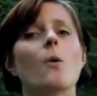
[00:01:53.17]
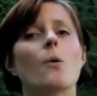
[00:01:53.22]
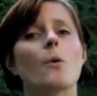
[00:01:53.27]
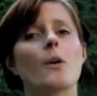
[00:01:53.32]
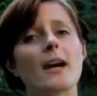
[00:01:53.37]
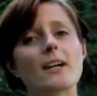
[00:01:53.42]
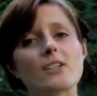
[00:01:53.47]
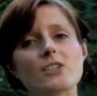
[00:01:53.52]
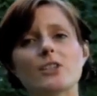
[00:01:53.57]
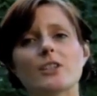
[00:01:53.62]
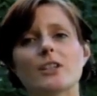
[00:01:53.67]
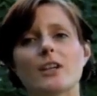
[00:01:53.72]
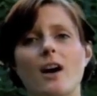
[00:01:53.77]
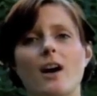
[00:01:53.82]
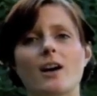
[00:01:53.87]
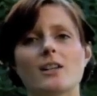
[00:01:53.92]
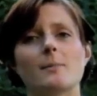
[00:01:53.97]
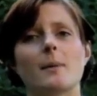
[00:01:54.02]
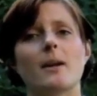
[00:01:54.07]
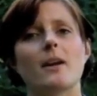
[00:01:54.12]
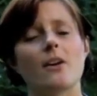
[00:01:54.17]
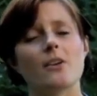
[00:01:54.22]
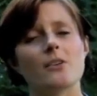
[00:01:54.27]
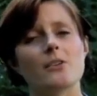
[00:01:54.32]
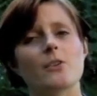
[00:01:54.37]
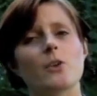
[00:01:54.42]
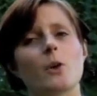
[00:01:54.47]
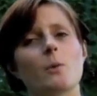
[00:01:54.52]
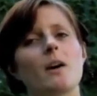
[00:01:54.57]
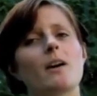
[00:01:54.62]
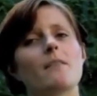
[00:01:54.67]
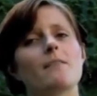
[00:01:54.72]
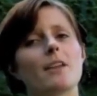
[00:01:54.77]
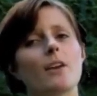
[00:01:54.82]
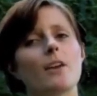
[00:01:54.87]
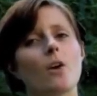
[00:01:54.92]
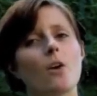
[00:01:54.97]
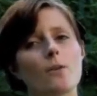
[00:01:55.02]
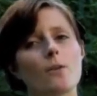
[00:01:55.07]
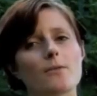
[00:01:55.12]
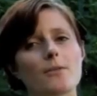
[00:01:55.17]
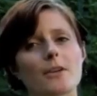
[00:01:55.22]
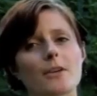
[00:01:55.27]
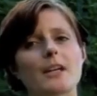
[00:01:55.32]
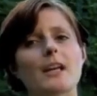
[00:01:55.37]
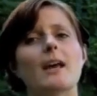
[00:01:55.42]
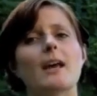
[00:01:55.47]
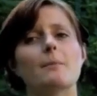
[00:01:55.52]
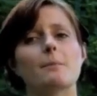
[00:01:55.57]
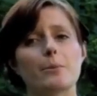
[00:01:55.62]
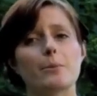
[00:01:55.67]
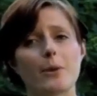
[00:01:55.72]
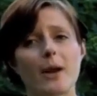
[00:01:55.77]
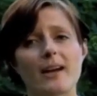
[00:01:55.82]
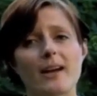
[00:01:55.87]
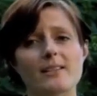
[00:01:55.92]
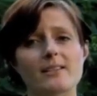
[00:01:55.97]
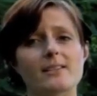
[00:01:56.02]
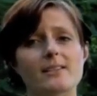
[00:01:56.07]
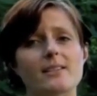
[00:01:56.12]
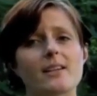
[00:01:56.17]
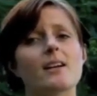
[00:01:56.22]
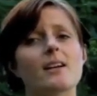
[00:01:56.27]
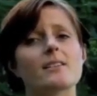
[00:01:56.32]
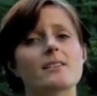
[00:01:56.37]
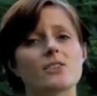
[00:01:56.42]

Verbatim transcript: were actually caused by carcinoma of the ovary and breast,